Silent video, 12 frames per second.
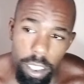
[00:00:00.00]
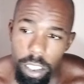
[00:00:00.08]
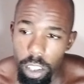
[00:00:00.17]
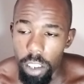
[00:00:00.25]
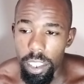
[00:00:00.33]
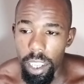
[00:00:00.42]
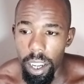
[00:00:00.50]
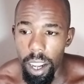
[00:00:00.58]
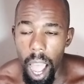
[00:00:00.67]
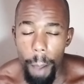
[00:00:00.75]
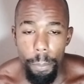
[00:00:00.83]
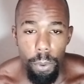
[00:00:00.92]
start to
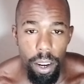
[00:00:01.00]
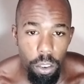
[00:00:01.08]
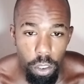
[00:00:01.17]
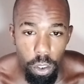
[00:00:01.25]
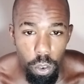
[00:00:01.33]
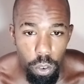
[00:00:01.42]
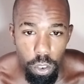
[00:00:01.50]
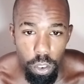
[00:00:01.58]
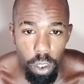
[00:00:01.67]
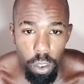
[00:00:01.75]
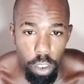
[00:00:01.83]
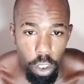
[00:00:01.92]
operate on those,
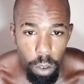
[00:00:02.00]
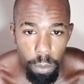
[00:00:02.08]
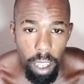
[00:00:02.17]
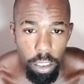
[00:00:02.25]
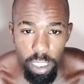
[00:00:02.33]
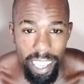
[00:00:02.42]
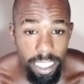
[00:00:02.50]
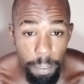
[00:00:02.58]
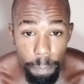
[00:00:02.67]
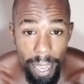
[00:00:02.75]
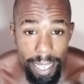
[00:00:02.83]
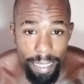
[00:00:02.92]
you know, terms. I'll start to
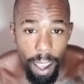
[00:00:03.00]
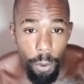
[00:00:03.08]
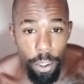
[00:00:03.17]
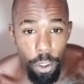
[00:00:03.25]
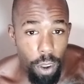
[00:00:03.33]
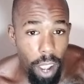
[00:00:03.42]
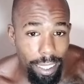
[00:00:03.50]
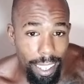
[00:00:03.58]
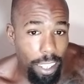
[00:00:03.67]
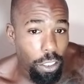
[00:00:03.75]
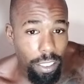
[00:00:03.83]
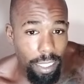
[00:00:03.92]
explain it. That way you guys
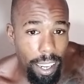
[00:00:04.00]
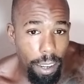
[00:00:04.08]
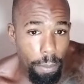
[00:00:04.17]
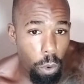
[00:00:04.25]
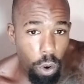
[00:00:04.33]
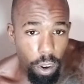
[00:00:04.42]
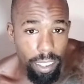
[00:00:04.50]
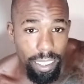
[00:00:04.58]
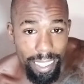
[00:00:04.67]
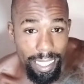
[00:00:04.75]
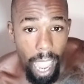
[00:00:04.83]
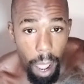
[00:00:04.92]
can understand it
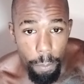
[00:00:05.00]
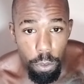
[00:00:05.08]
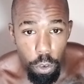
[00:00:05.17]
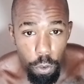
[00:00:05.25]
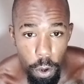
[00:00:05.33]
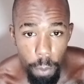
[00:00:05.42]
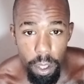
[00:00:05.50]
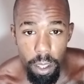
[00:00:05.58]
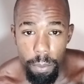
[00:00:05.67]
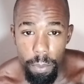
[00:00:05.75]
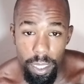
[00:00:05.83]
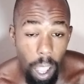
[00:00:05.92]
more depth. You feel
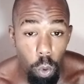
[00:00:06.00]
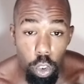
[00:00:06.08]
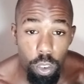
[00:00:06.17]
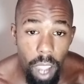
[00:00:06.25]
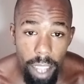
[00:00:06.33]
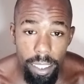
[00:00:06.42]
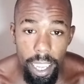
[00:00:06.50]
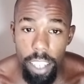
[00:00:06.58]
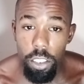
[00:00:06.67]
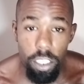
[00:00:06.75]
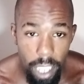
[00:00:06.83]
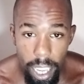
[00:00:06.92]
me? Because I want you guys to
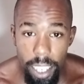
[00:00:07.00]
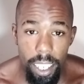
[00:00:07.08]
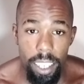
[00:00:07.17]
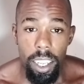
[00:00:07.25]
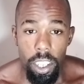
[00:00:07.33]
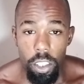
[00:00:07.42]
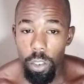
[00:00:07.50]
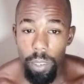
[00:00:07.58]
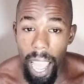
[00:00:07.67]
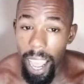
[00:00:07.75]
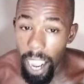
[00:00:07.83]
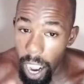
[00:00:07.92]
understand it, you know,
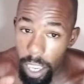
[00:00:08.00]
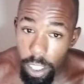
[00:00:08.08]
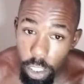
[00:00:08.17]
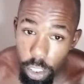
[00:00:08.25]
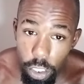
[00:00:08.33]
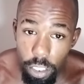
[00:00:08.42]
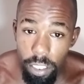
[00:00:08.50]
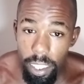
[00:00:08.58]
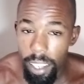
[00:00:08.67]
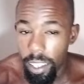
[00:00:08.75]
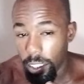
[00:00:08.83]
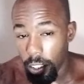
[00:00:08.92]
not
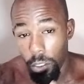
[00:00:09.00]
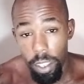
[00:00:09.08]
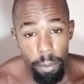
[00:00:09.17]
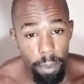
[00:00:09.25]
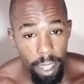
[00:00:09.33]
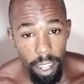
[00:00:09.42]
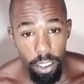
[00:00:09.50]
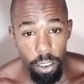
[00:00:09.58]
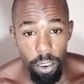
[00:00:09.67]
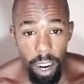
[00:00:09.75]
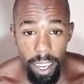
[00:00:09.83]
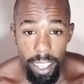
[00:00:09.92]
understand it. You know what I mean? I
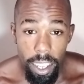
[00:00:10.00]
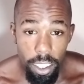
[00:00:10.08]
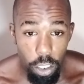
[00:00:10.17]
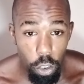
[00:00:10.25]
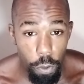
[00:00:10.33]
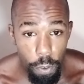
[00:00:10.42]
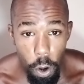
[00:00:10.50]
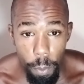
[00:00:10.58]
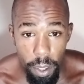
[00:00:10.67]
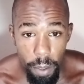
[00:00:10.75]
know, right? So you feel